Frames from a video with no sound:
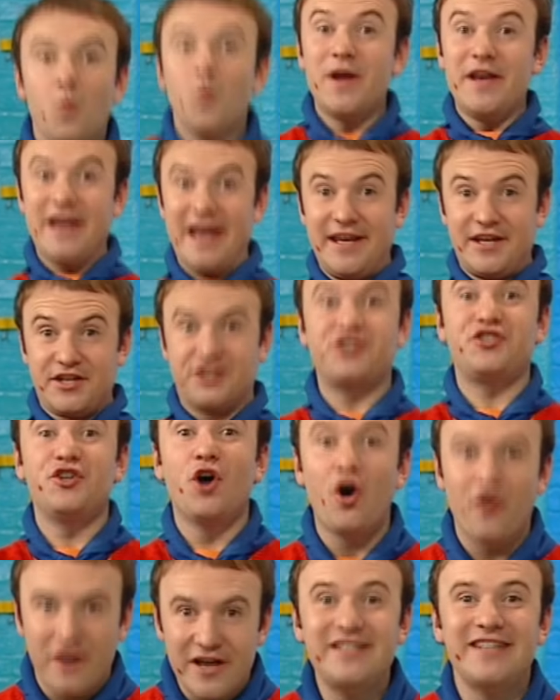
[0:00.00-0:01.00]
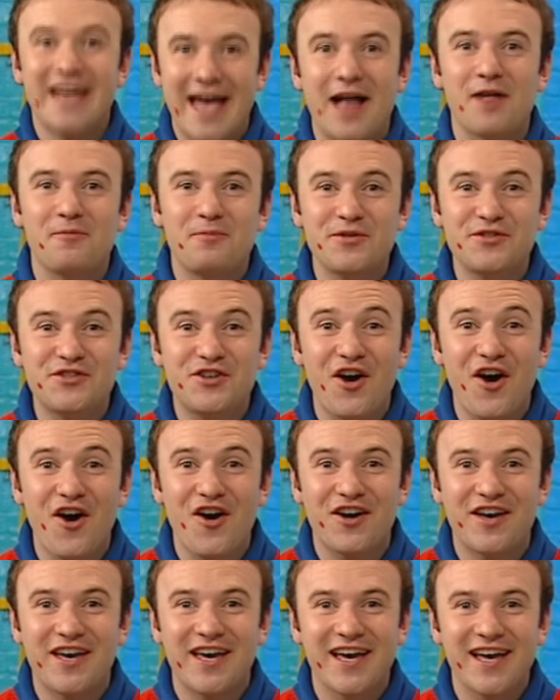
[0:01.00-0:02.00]
We need a story to help us
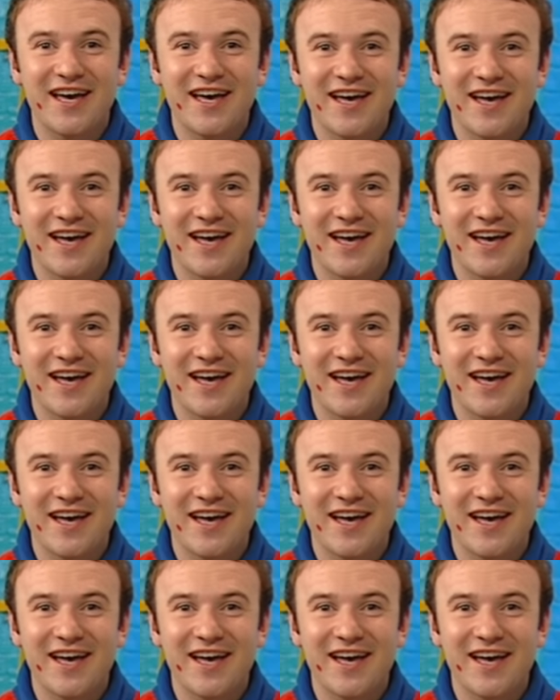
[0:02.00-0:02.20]
cook.